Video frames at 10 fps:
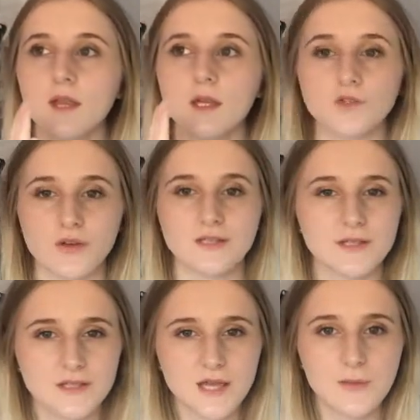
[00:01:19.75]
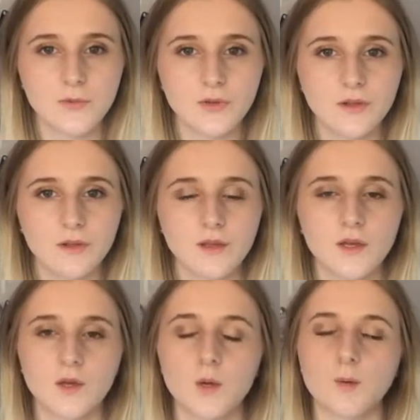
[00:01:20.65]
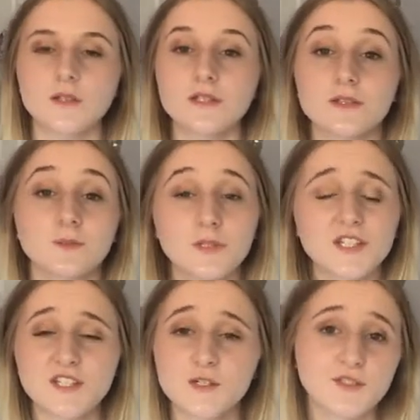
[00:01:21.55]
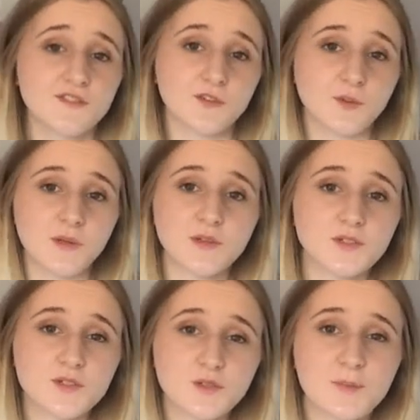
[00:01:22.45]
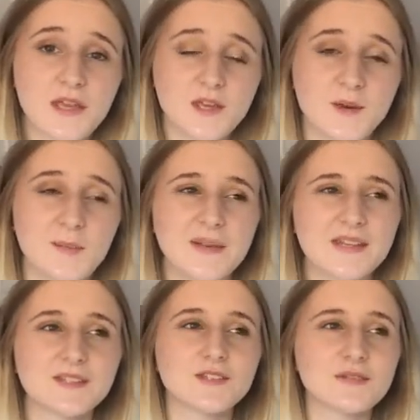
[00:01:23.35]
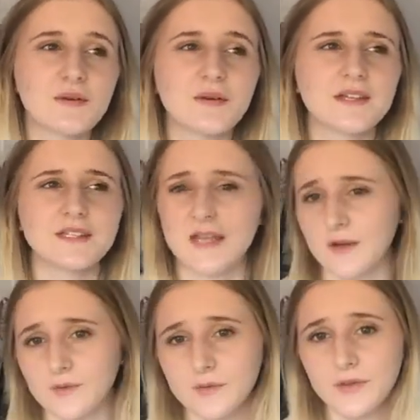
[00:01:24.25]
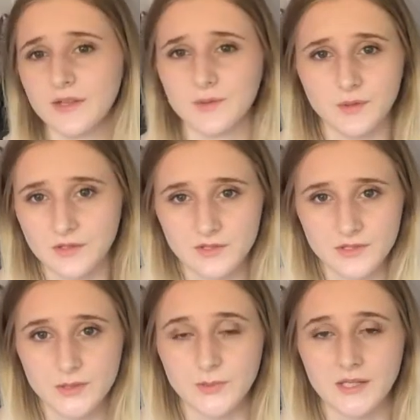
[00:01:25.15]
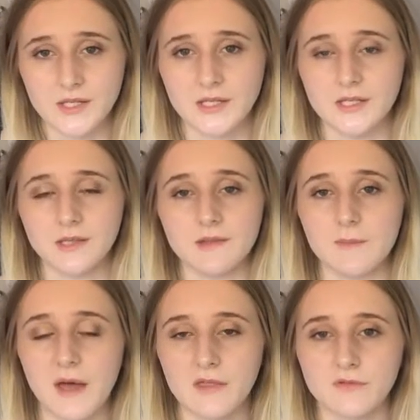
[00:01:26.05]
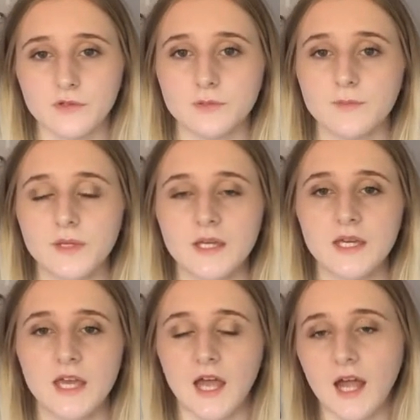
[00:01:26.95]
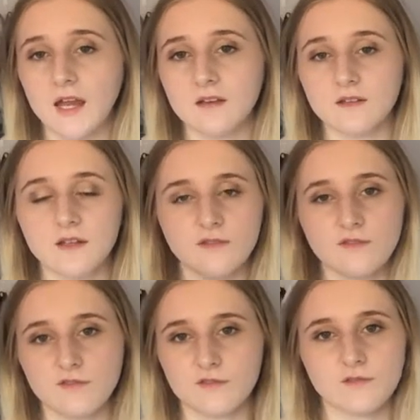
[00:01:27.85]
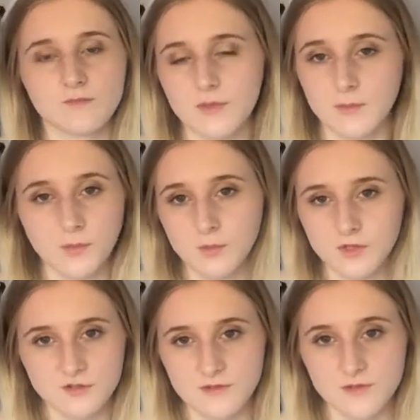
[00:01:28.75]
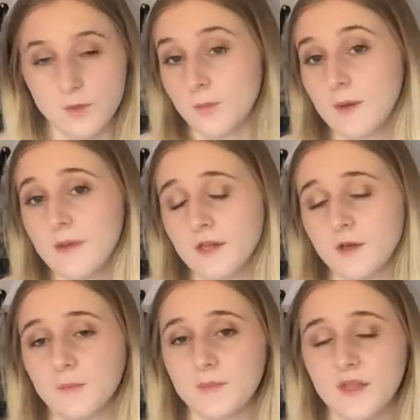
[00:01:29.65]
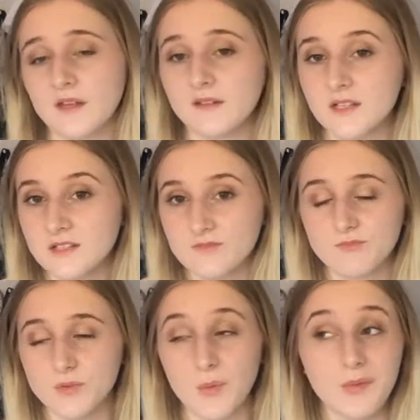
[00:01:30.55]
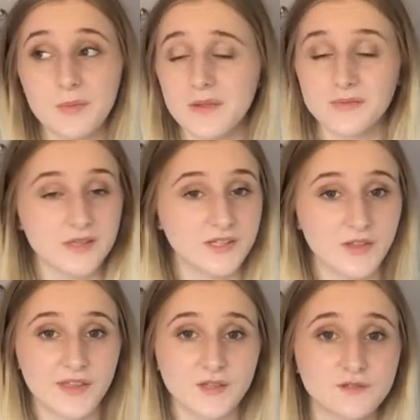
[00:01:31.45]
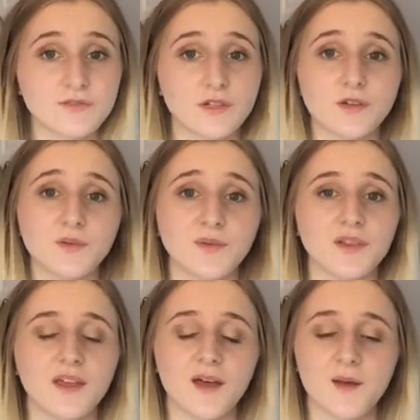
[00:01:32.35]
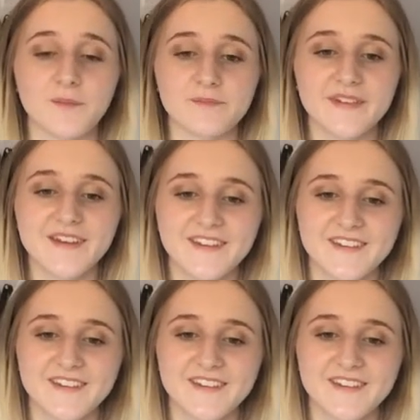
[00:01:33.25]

like a dressing table which is which is useful when you're doing your makeup but it's not integral like you could just do it in the bathroom and if people watching this don't wear makeup then it's probably really not that useful at all um,